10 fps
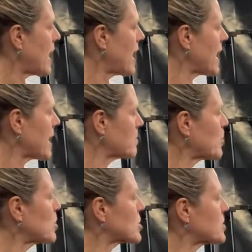and
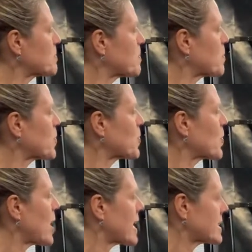push
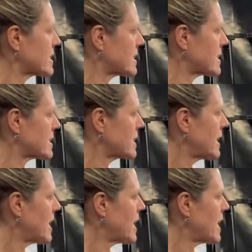press.